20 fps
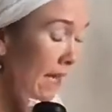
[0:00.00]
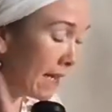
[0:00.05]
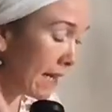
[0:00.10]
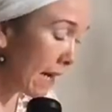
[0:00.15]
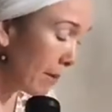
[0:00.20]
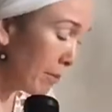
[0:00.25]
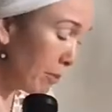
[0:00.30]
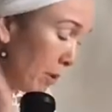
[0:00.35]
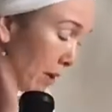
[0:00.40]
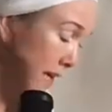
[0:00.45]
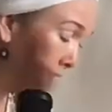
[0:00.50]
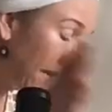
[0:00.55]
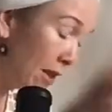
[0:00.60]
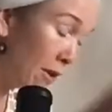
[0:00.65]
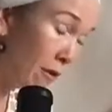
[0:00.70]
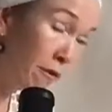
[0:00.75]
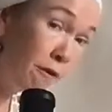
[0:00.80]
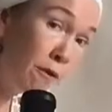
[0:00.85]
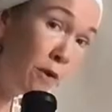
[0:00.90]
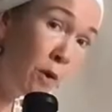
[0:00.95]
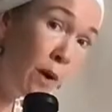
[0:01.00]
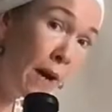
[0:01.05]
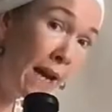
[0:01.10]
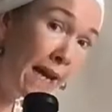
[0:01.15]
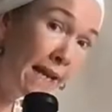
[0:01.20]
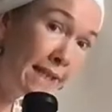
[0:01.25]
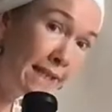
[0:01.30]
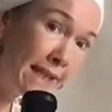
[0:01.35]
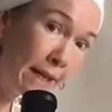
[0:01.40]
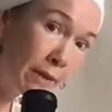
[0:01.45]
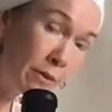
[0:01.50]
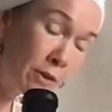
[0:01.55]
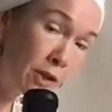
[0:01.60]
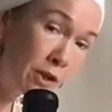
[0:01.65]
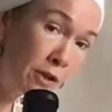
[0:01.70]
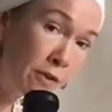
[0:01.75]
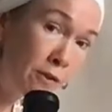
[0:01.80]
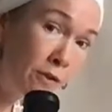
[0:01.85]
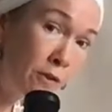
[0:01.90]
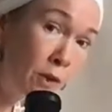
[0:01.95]
Now bringing the forehead down to
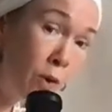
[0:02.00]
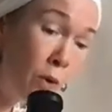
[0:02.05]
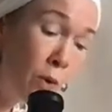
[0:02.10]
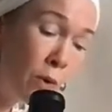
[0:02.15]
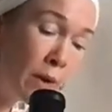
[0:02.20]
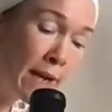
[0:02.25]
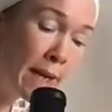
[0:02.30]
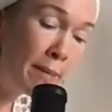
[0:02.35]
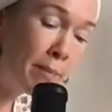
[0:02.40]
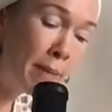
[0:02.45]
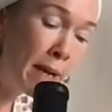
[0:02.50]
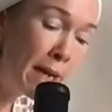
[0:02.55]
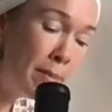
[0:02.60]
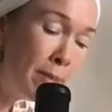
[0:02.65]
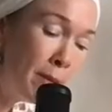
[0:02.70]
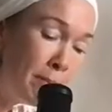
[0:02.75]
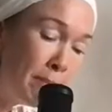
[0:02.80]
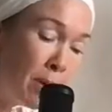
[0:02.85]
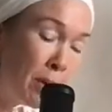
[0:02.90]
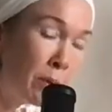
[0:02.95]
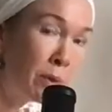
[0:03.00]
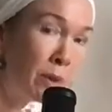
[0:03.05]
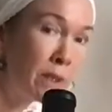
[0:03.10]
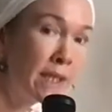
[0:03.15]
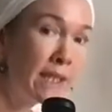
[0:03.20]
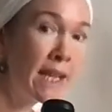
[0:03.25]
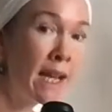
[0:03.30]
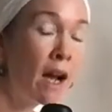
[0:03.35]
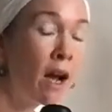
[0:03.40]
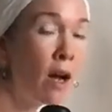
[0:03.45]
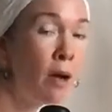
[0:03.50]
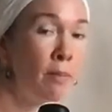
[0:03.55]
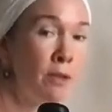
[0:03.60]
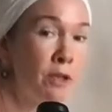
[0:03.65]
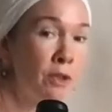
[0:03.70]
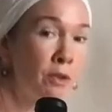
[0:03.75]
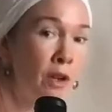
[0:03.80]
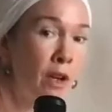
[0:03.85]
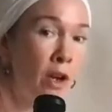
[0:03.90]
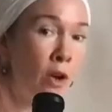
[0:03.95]
the floor in baby pose, the
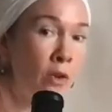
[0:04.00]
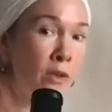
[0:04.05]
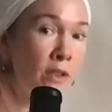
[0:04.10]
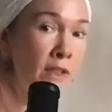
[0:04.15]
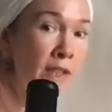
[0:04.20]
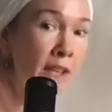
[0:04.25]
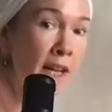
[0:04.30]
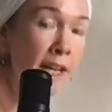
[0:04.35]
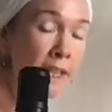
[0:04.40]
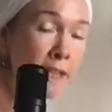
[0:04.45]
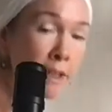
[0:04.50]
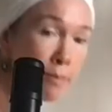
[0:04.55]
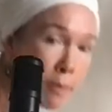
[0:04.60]
arms are alongside